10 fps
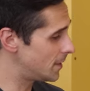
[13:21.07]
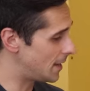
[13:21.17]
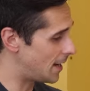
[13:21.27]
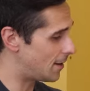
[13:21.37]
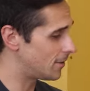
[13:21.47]

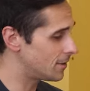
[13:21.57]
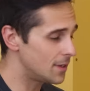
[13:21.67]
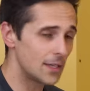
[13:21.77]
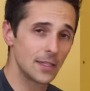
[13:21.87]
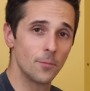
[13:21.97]
Now,
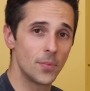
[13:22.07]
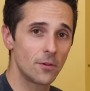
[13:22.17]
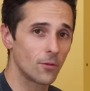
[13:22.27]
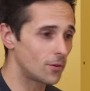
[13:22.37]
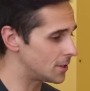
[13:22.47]
in the
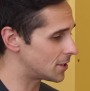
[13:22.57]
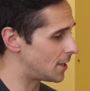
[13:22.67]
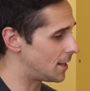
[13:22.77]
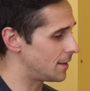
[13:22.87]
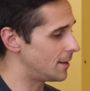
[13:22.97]
B-roll you
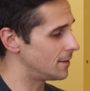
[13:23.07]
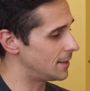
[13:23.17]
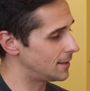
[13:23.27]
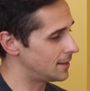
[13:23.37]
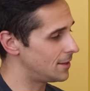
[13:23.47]
saw there,
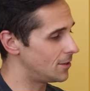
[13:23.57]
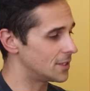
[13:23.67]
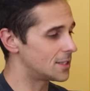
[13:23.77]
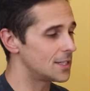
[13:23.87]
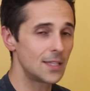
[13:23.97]
that you can
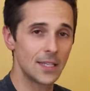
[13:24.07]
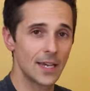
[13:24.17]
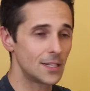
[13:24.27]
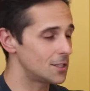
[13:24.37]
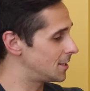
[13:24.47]
see the
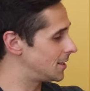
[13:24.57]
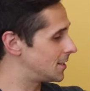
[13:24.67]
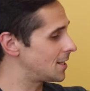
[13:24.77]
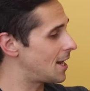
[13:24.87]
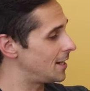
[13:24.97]
edges and the
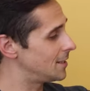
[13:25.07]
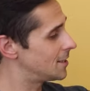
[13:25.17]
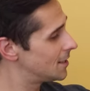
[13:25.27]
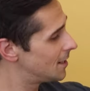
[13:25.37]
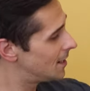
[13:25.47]

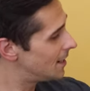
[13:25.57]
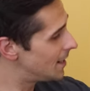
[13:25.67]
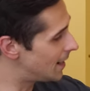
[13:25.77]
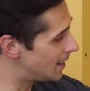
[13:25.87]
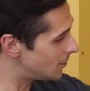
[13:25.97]
sides,
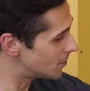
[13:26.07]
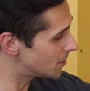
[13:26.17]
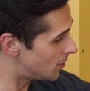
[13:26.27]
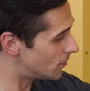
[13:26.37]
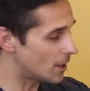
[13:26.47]
and it looks
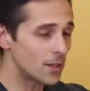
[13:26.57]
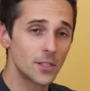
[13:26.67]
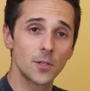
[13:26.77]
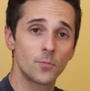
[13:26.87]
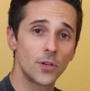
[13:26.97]
like you can
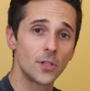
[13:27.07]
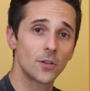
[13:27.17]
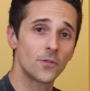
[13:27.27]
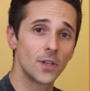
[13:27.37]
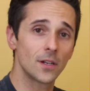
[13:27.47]
honestly put your
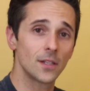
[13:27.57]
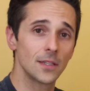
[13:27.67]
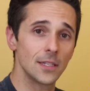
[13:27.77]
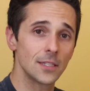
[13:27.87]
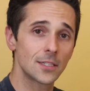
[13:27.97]
feet on
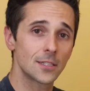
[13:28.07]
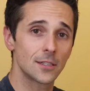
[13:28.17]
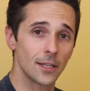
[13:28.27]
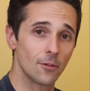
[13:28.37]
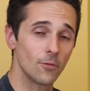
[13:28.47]
this,
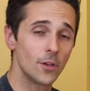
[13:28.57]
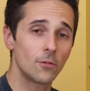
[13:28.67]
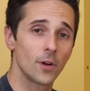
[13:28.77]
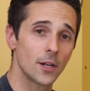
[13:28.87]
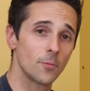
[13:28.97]
like a real
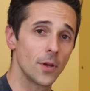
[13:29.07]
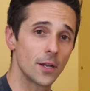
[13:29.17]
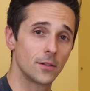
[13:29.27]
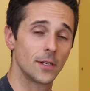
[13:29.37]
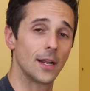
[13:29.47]
rudder
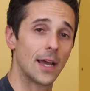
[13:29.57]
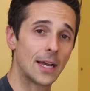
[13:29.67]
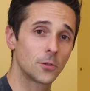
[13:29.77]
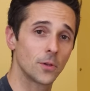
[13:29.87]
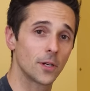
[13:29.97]
pedal on an
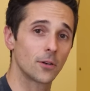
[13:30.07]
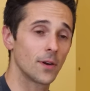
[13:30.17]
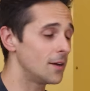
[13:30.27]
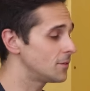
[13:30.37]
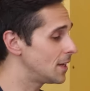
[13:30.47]
actual
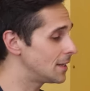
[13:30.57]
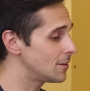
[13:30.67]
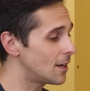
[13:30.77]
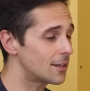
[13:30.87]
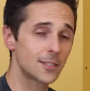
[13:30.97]
aircraft, and they're
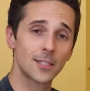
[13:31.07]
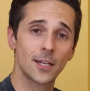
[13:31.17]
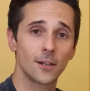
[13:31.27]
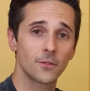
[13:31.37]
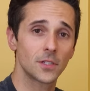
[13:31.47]
not going to
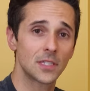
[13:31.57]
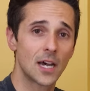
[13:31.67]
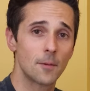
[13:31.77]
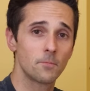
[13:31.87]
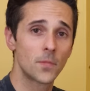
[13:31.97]
slide off the
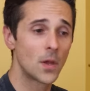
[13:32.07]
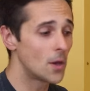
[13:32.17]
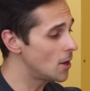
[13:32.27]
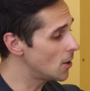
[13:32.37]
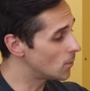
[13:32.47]
top,
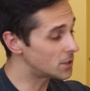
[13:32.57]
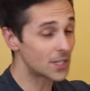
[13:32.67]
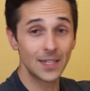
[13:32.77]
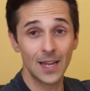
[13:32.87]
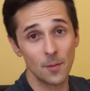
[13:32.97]
which
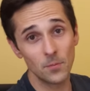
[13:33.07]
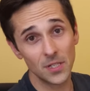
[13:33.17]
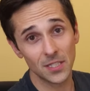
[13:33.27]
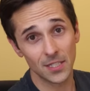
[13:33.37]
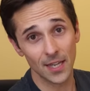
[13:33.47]
cannot be
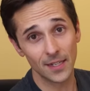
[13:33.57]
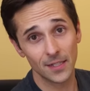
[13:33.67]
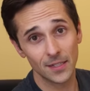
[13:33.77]
said